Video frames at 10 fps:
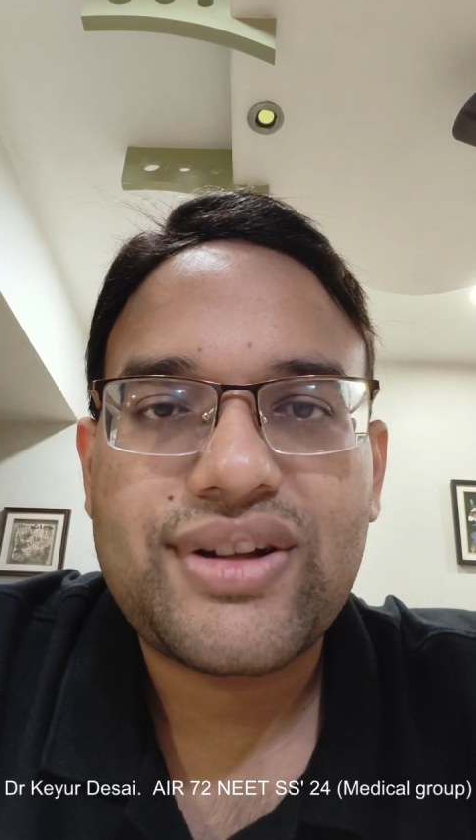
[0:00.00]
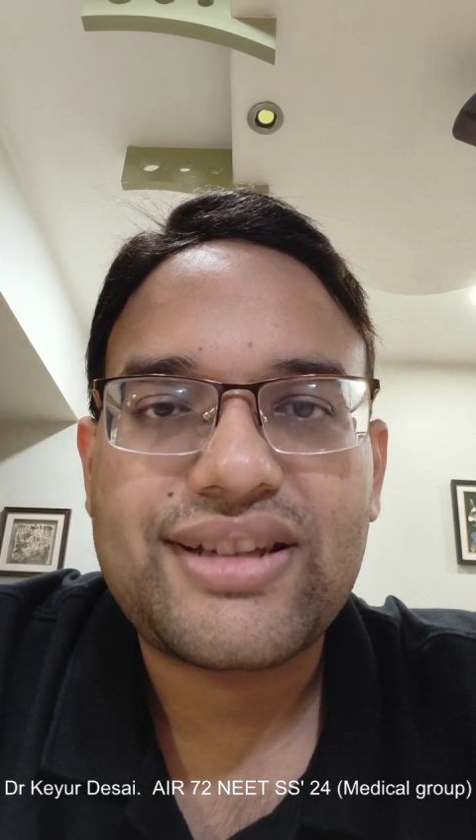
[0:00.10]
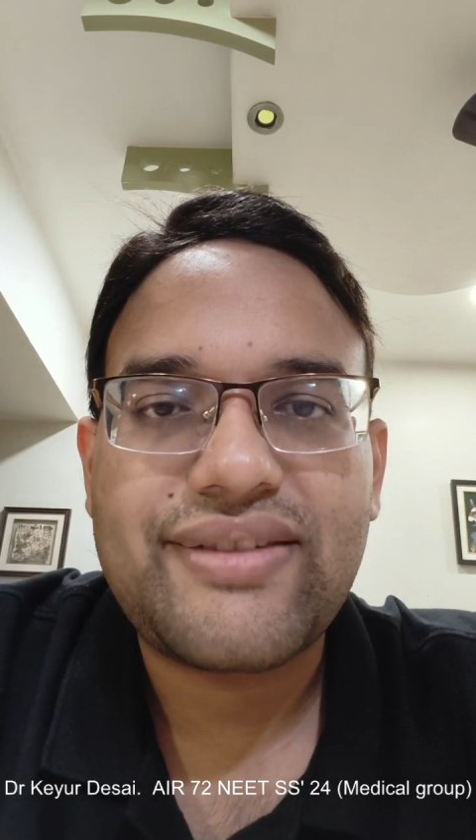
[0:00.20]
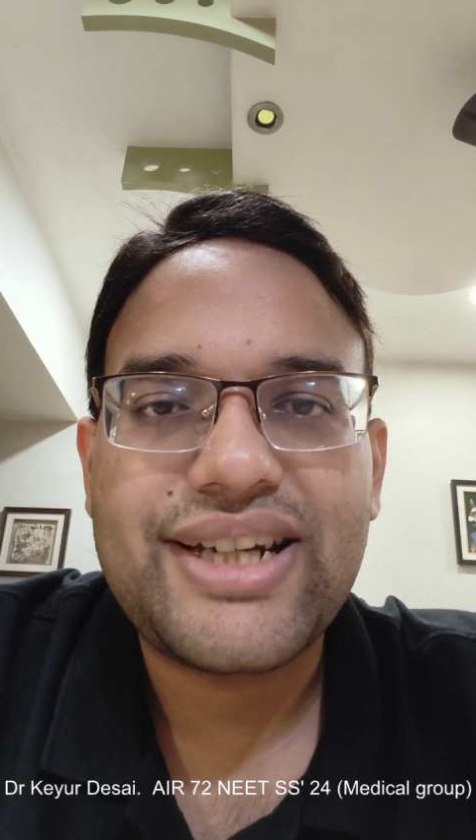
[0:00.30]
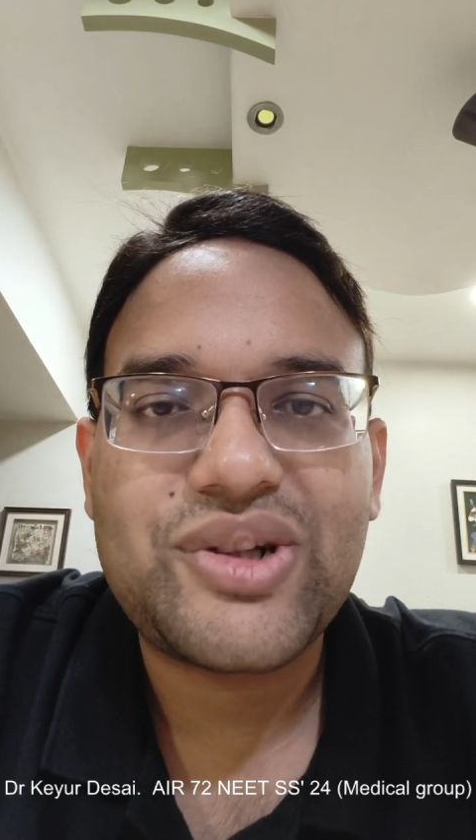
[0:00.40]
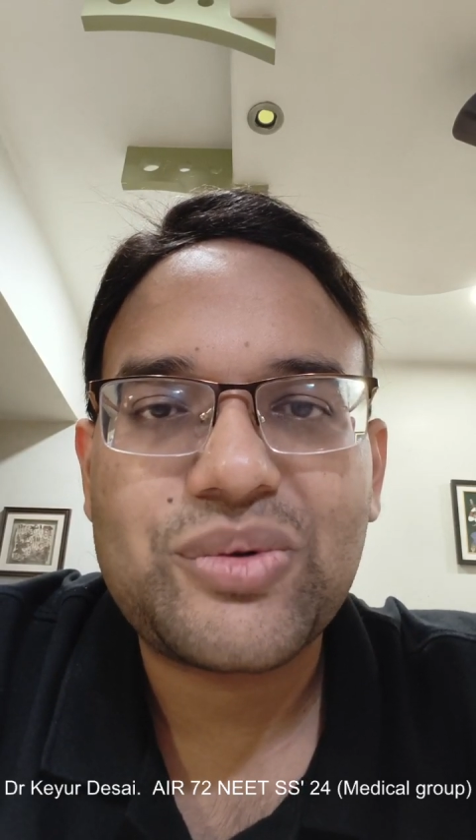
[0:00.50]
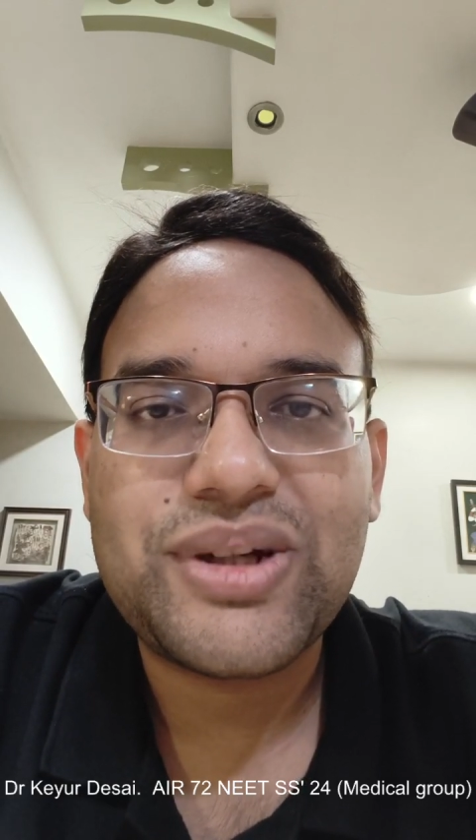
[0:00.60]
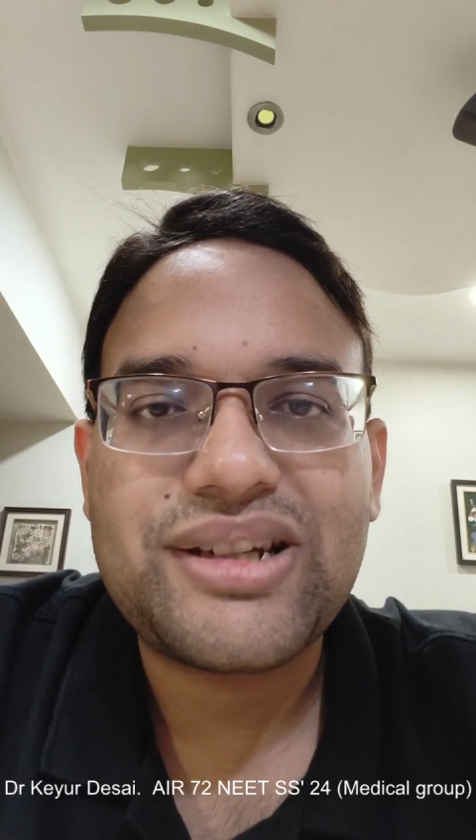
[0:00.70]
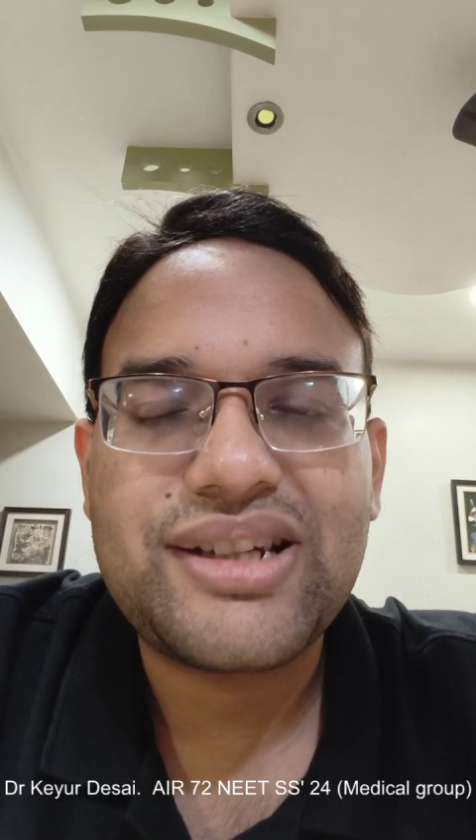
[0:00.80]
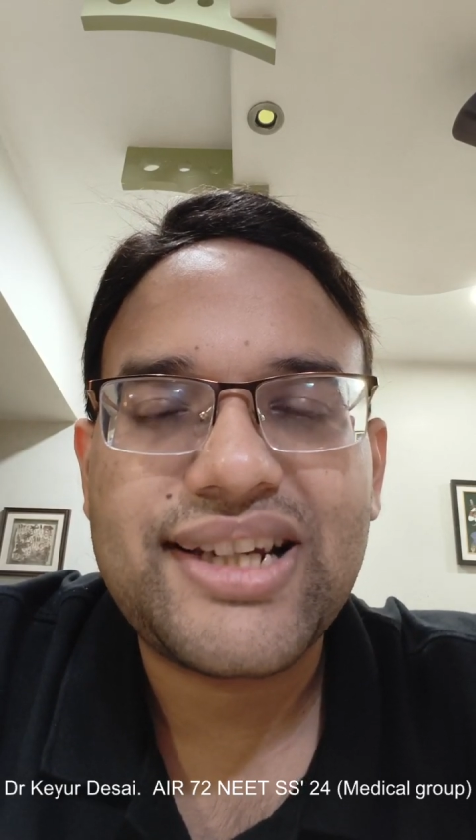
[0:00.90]

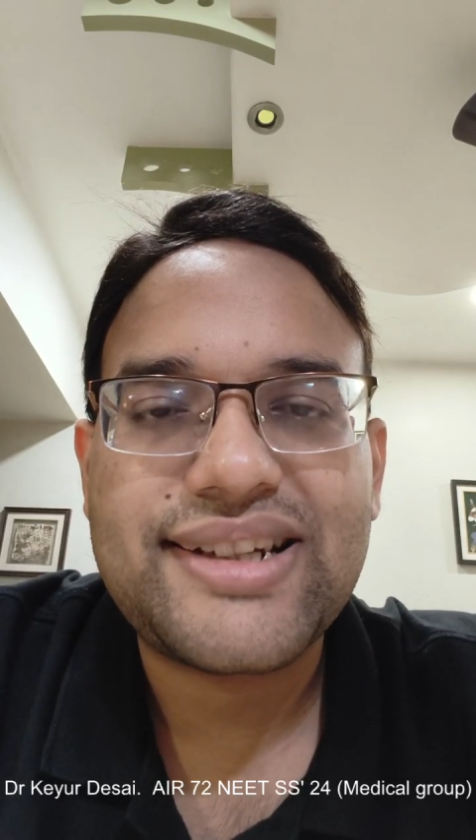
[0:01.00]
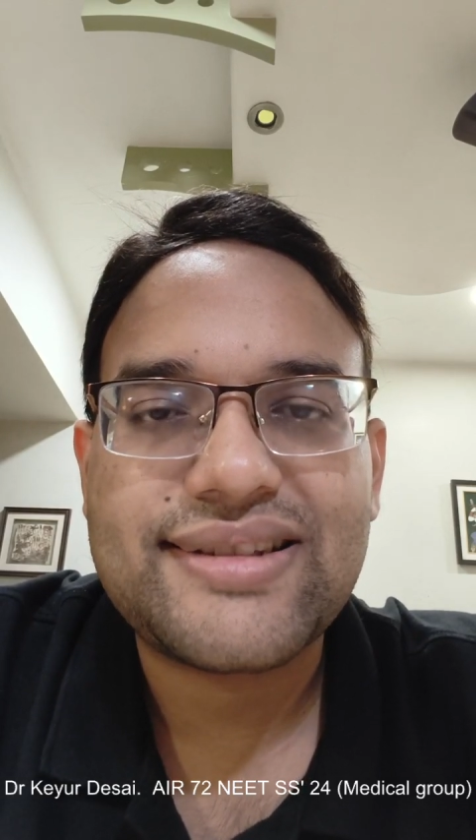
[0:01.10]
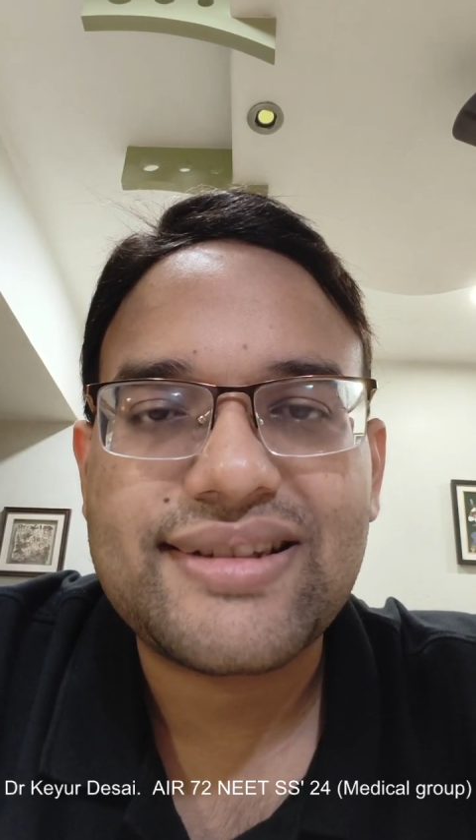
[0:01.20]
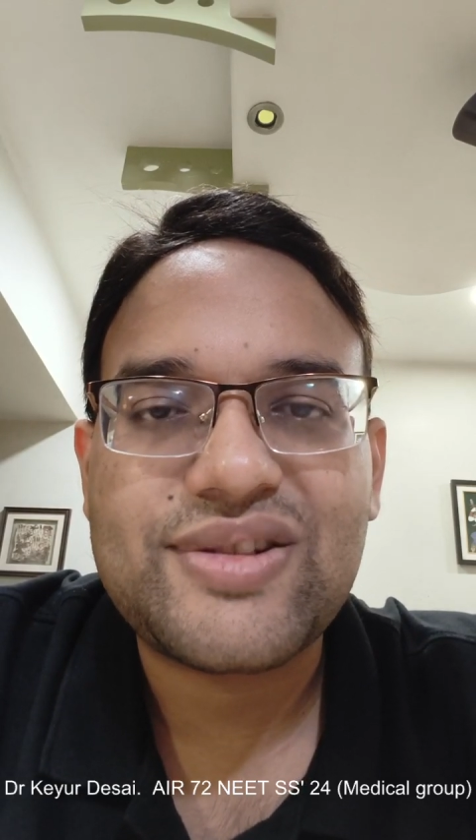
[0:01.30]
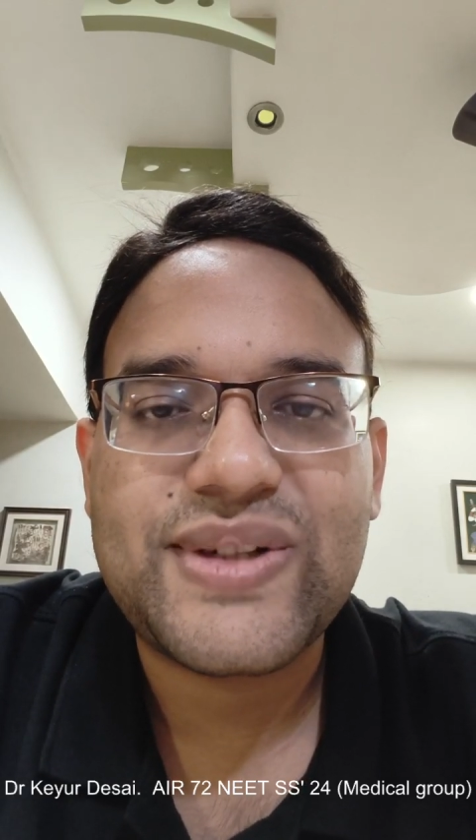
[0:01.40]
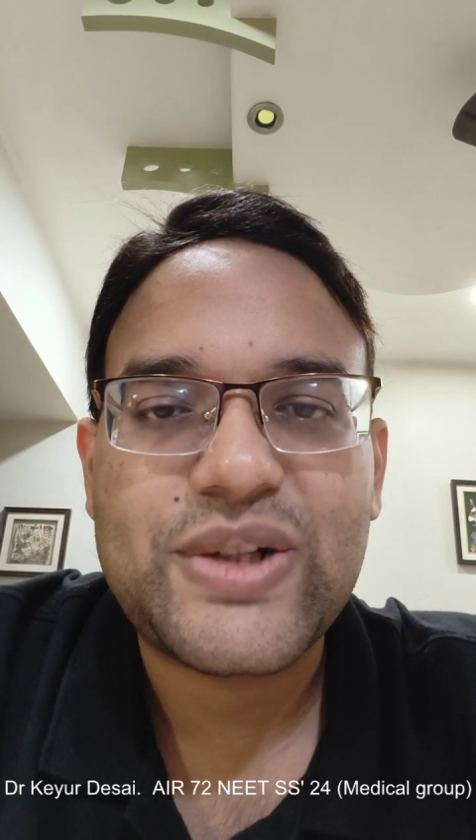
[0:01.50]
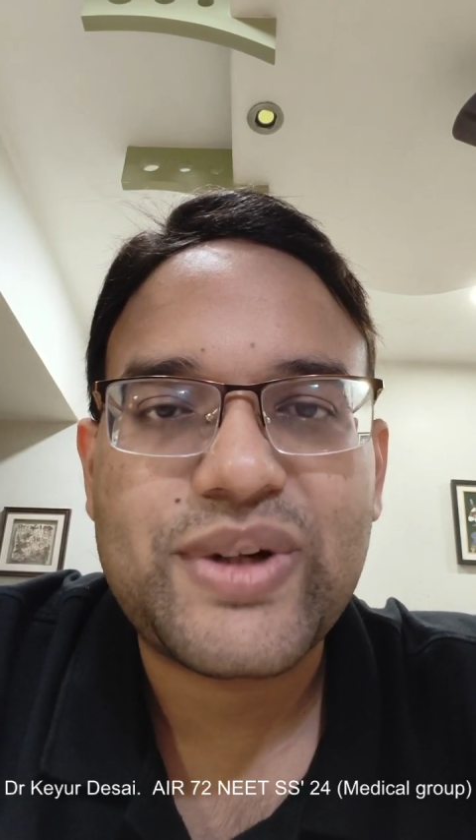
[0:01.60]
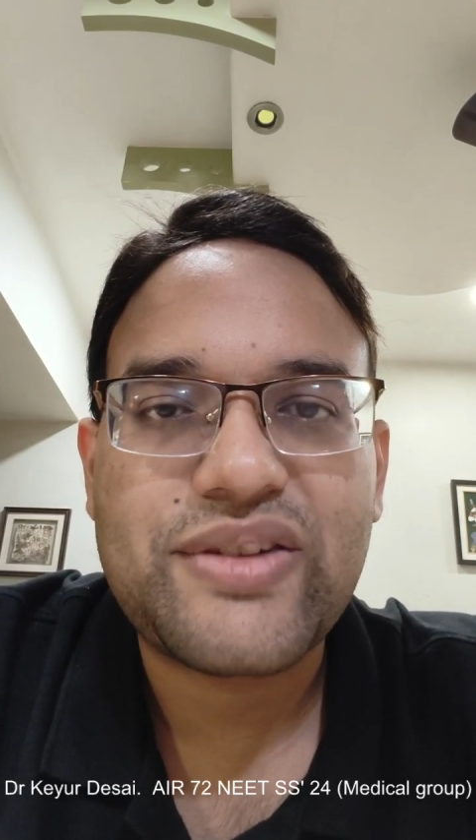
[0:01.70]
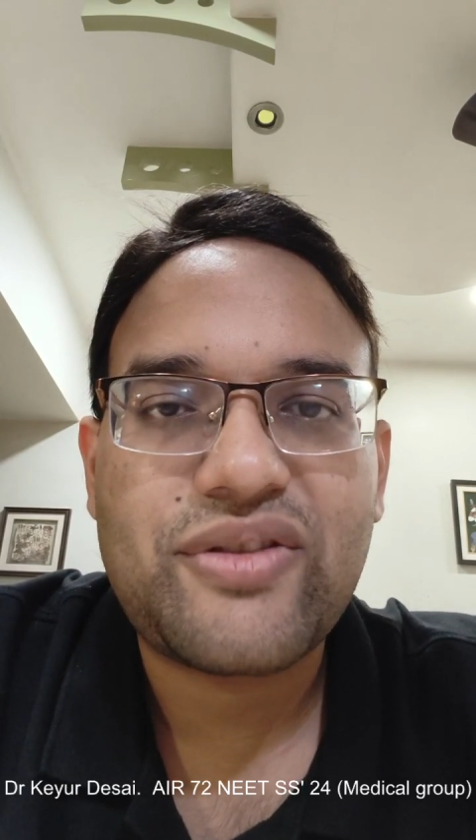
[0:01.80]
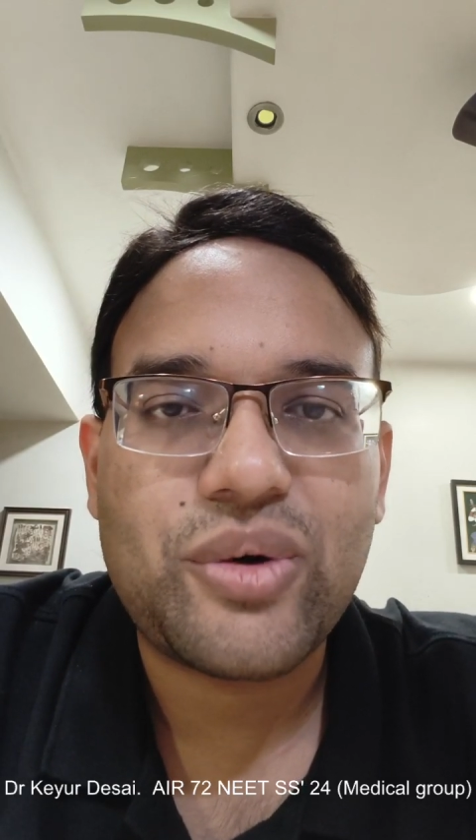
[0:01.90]
72 in NEET SS
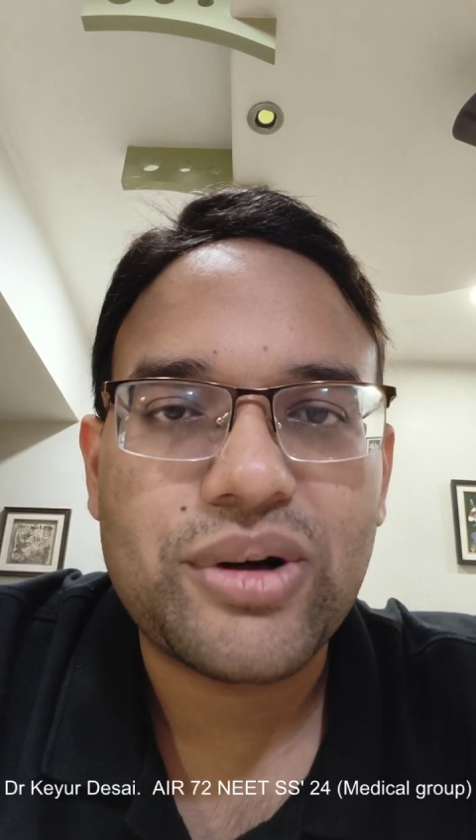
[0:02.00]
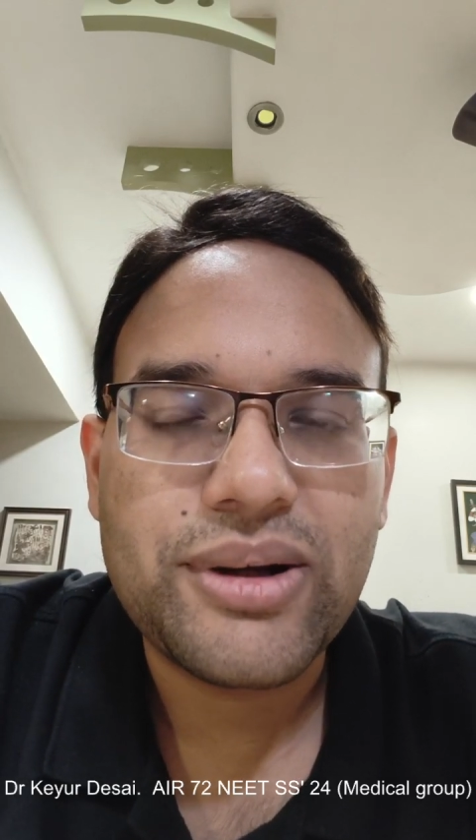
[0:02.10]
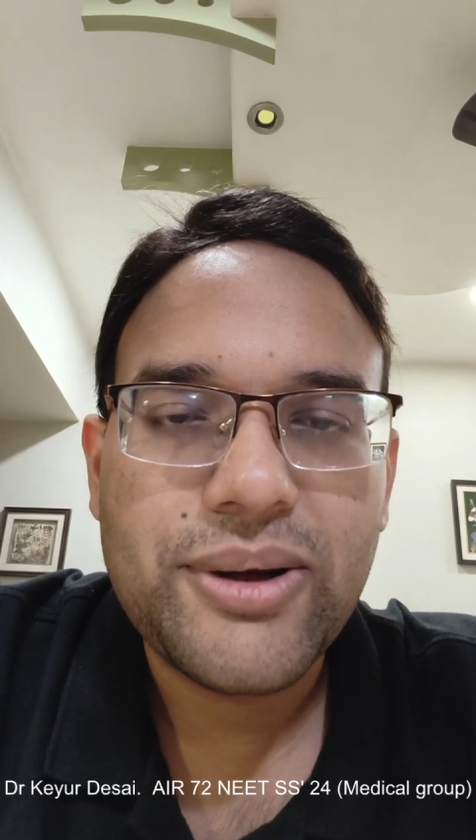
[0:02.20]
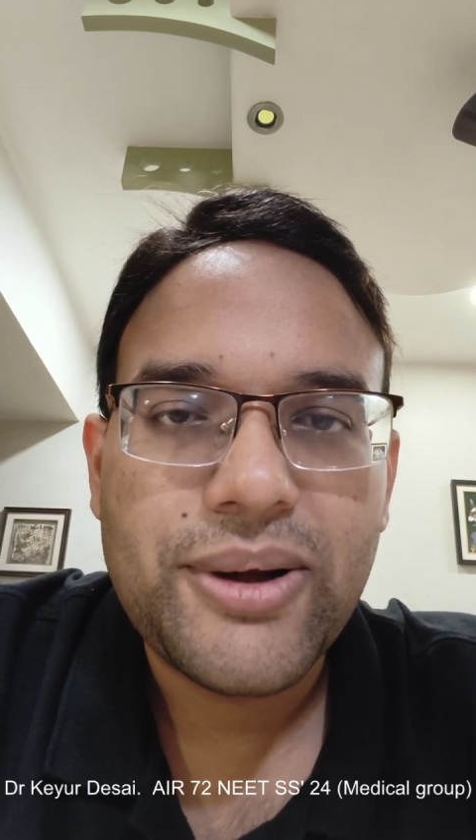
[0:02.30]
2024.